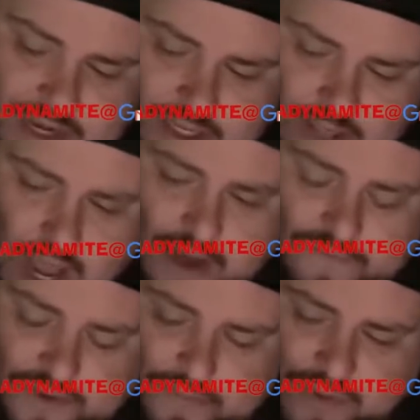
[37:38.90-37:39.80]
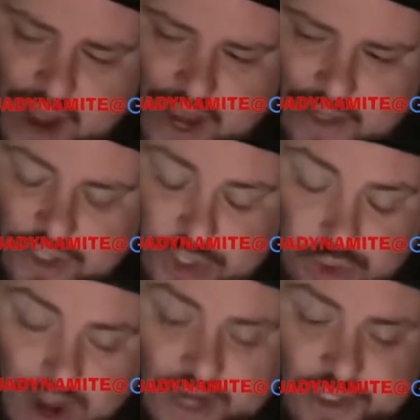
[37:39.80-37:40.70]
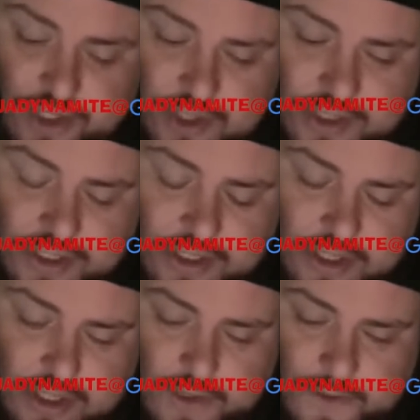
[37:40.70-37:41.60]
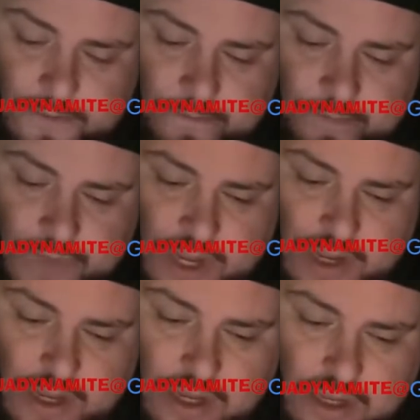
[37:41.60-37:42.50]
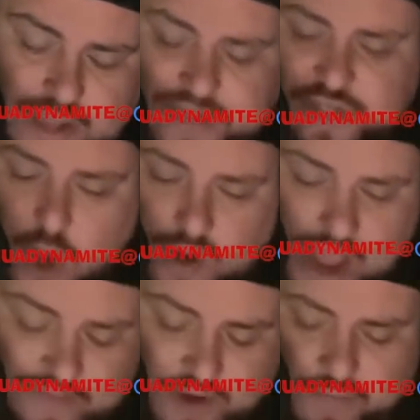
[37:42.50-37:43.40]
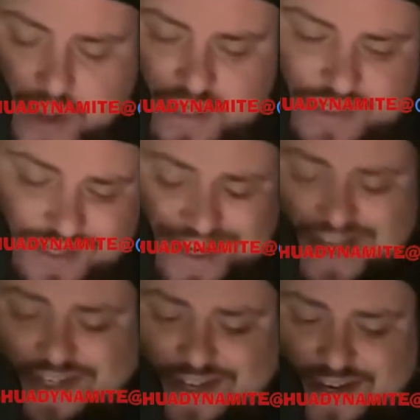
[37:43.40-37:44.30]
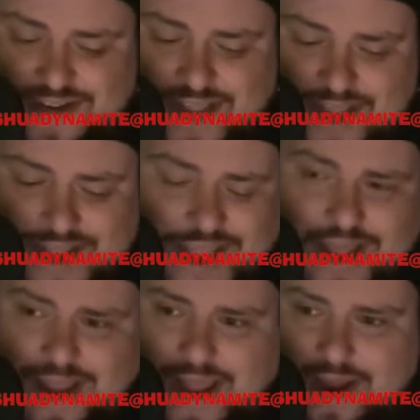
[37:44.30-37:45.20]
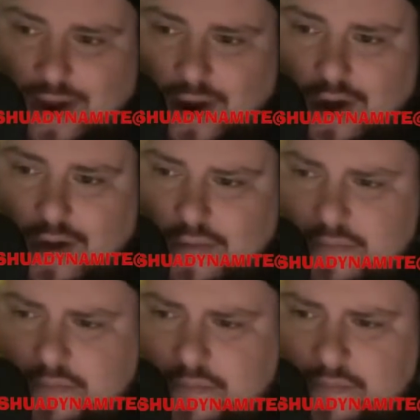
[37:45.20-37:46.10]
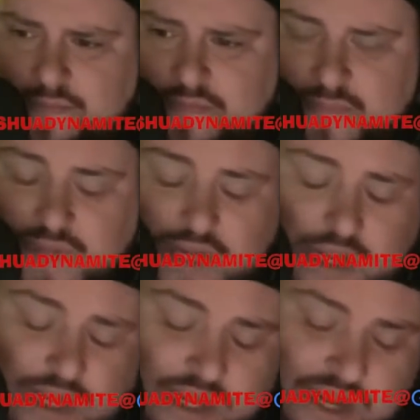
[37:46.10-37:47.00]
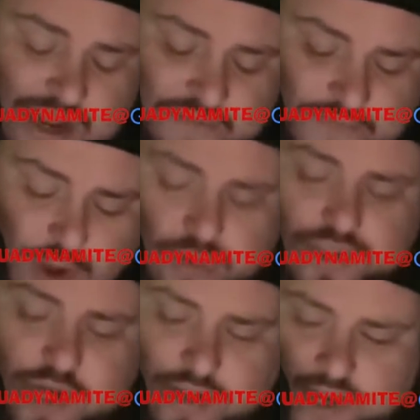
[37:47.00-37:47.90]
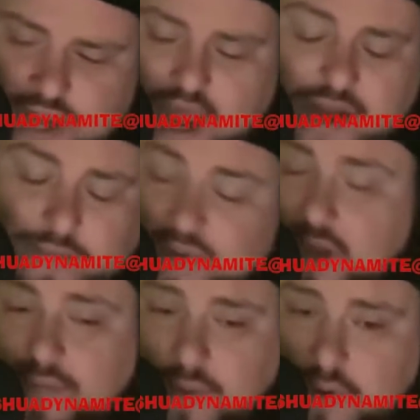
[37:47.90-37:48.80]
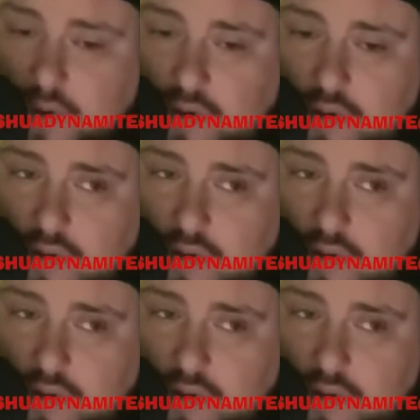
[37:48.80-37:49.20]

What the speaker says: loved by strangers that don't have your best intention at heart, if those are the kind of people